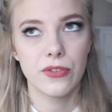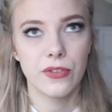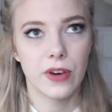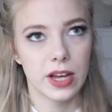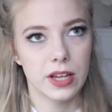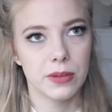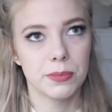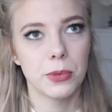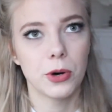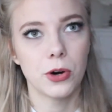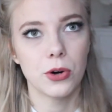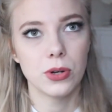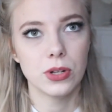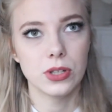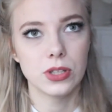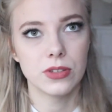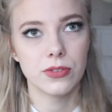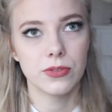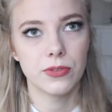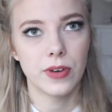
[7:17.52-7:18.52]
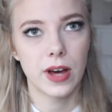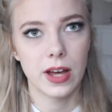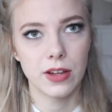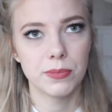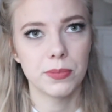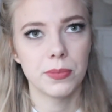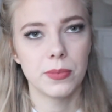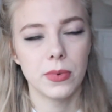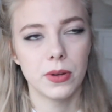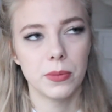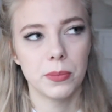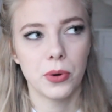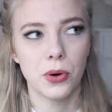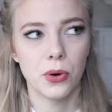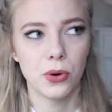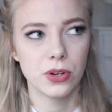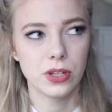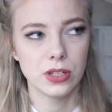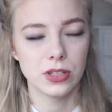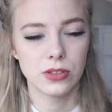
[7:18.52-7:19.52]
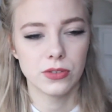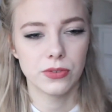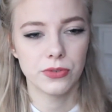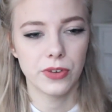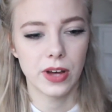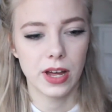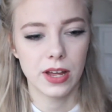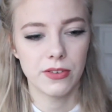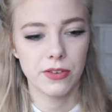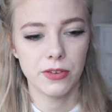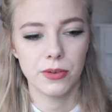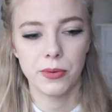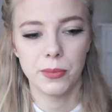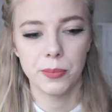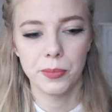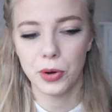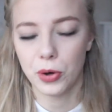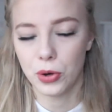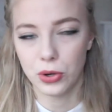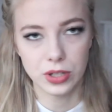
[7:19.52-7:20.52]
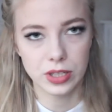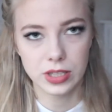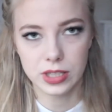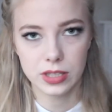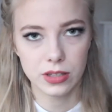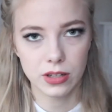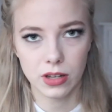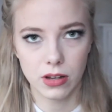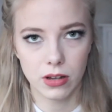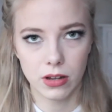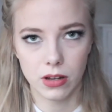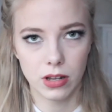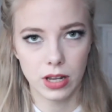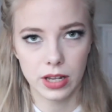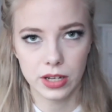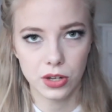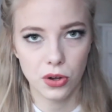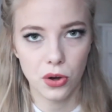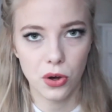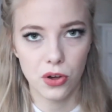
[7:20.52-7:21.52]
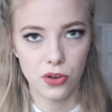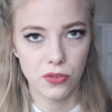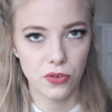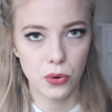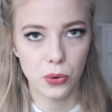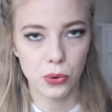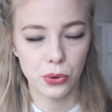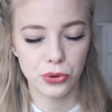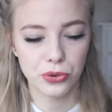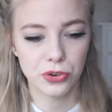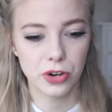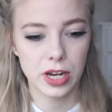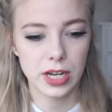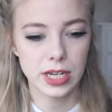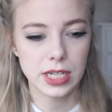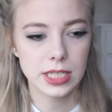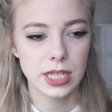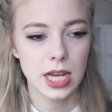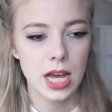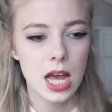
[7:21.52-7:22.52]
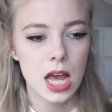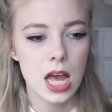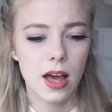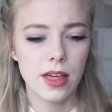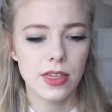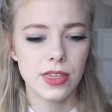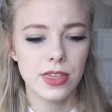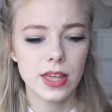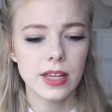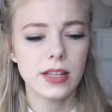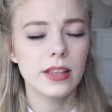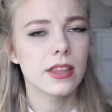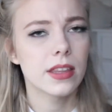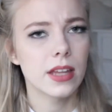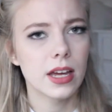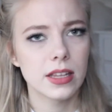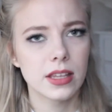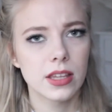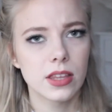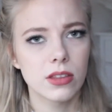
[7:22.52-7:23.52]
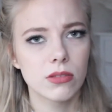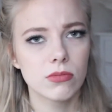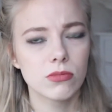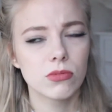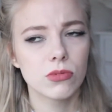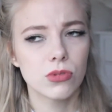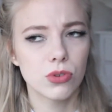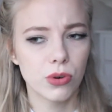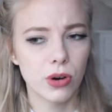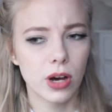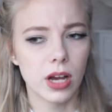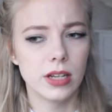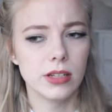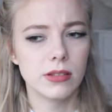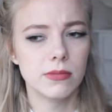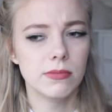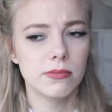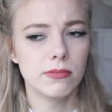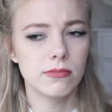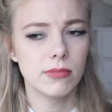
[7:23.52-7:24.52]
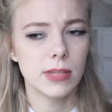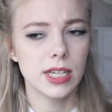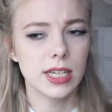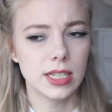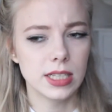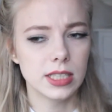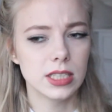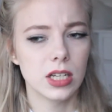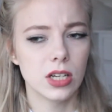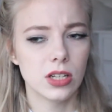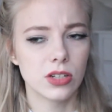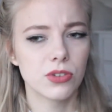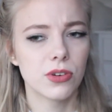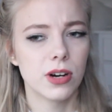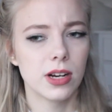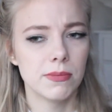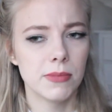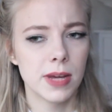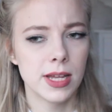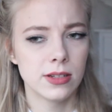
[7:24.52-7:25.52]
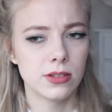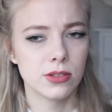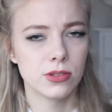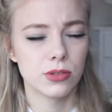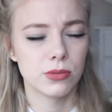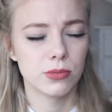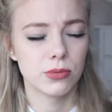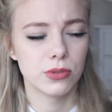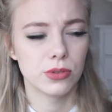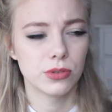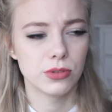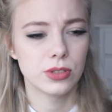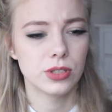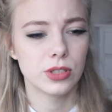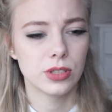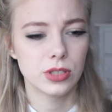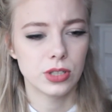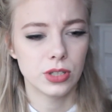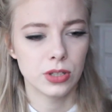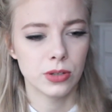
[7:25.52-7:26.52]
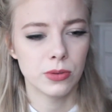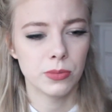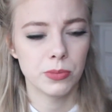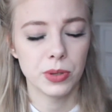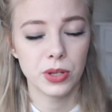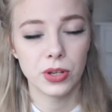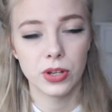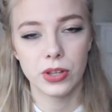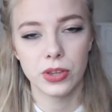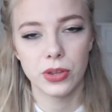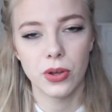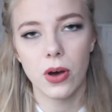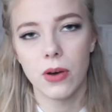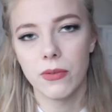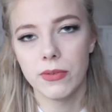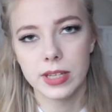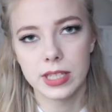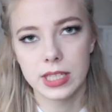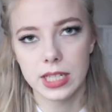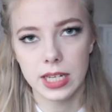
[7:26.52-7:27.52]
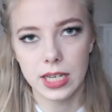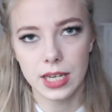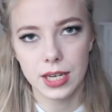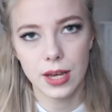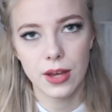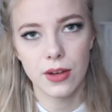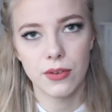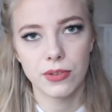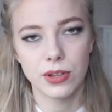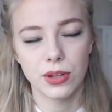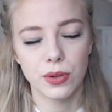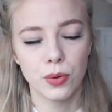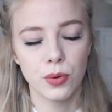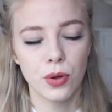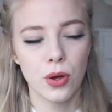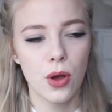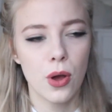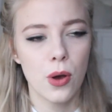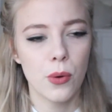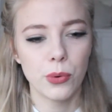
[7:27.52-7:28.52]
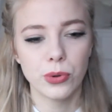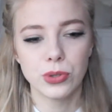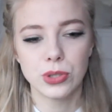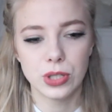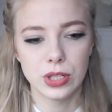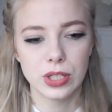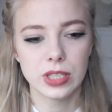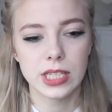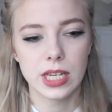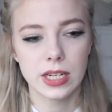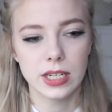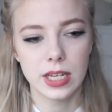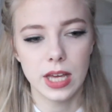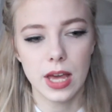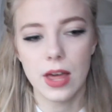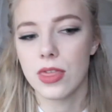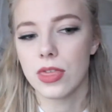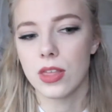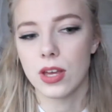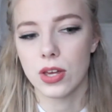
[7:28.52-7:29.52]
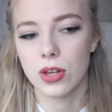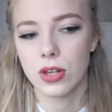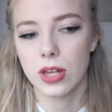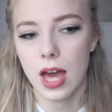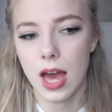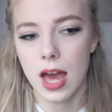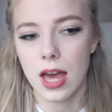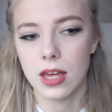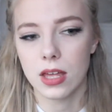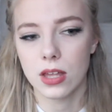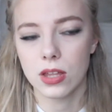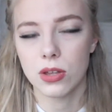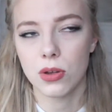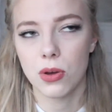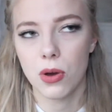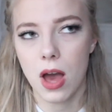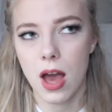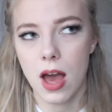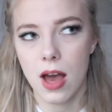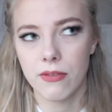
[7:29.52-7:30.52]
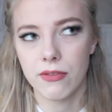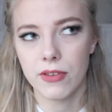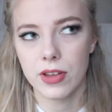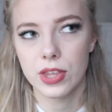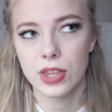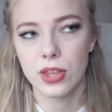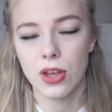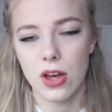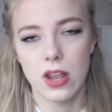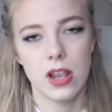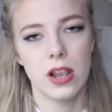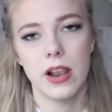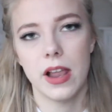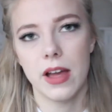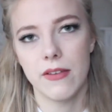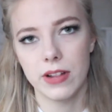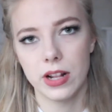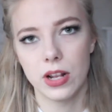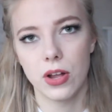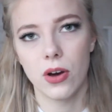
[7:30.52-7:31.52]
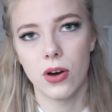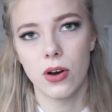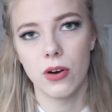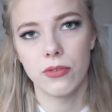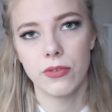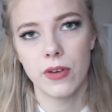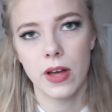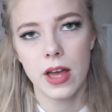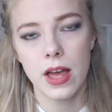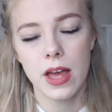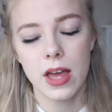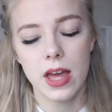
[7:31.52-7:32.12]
5 points, 5.5 points, like overall grade. I think that's quite easy and quite manageable to do, because obviously if you want to study in the UK, you have a certain level of